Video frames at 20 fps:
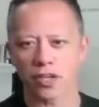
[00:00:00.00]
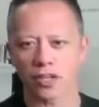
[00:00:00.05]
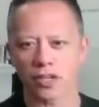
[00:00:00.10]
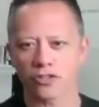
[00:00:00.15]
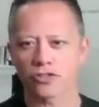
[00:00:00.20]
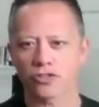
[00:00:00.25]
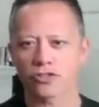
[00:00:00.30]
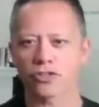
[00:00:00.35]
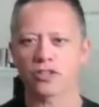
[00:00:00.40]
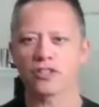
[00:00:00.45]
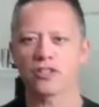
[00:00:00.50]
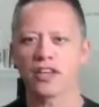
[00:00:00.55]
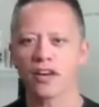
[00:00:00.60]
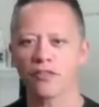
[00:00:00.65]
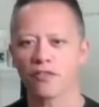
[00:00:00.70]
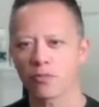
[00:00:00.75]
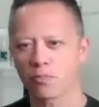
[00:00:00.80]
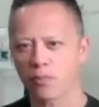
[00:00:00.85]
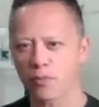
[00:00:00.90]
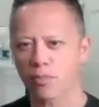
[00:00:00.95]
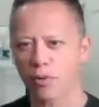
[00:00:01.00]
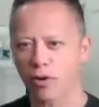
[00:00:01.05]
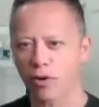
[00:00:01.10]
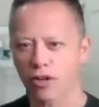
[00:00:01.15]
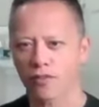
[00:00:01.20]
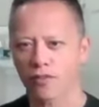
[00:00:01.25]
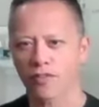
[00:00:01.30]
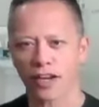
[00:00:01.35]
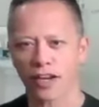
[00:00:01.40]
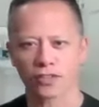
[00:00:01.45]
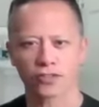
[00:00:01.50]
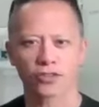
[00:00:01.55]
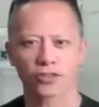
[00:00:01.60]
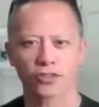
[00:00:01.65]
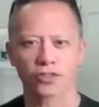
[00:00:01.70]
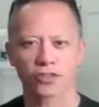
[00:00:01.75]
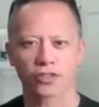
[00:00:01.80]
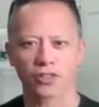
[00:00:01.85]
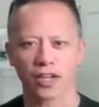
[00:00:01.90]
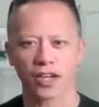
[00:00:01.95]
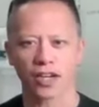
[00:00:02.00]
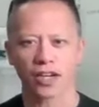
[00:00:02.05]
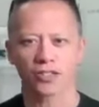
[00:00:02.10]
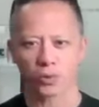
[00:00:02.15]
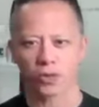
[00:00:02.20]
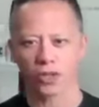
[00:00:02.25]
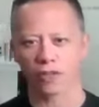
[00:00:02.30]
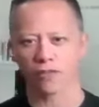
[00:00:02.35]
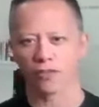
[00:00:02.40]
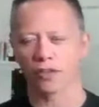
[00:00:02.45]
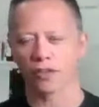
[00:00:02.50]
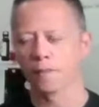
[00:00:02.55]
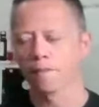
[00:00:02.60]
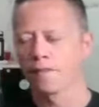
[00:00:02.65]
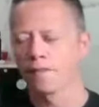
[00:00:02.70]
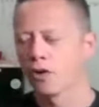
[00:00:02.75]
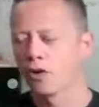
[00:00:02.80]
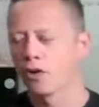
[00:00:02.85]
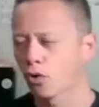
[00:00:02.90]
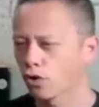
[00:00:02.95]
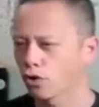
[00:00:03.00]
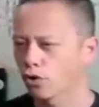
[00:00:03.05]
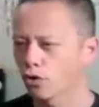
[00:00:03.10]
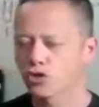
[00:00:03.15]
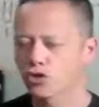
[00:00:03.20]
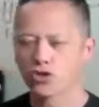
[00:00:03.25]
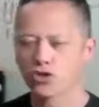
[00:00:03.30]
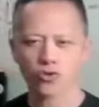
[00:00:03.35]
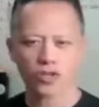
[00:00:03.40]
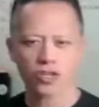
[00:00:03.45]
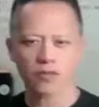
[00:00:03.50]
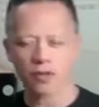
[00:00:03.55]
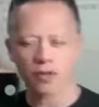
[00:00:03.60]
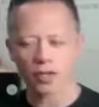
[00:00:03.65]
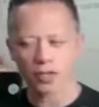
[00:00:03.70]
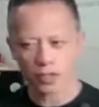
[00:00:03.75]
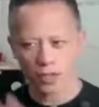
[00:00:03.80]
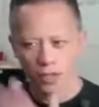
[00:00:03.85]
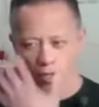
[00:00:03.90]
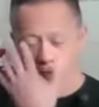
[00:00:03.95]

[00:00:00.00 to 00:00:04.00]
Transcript: and it should never be part of the exercise or whatever, or treatment.